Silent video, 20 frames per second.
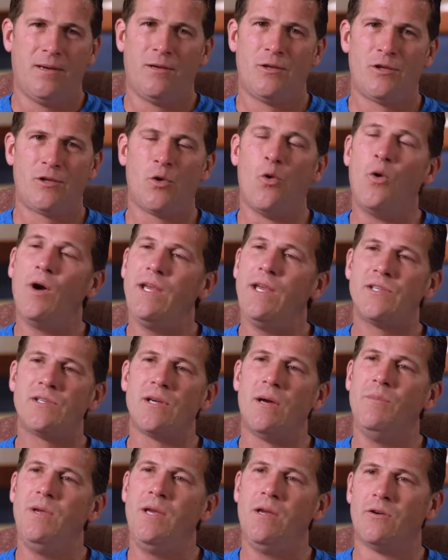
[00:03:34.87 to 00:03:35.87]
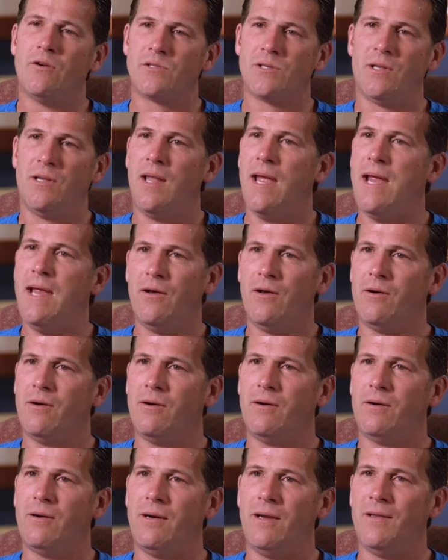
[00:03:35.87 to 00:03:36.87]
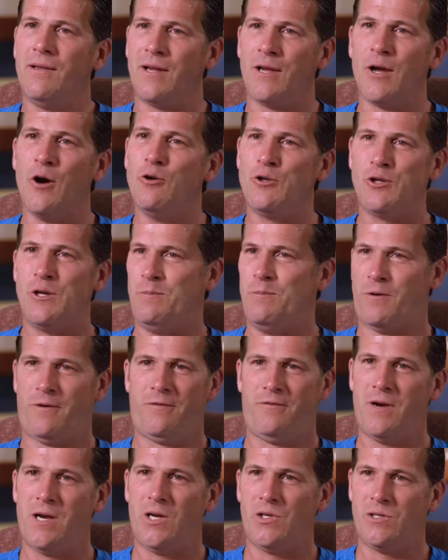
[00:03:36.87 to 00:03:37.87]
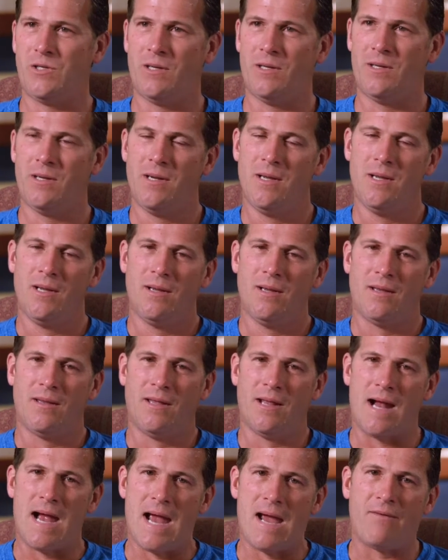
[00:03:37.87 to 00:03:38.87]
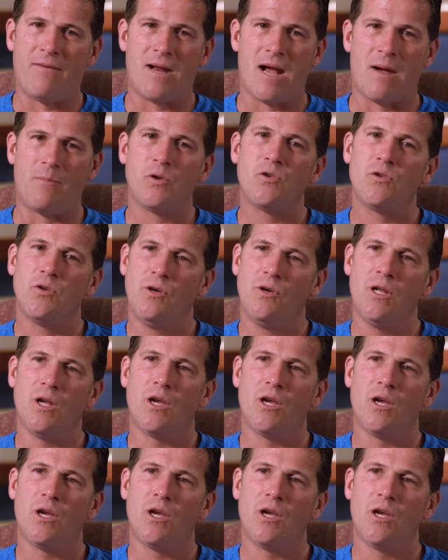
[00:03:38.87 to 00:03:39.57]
20-some years later in the coaching profession, that I have an opportunity to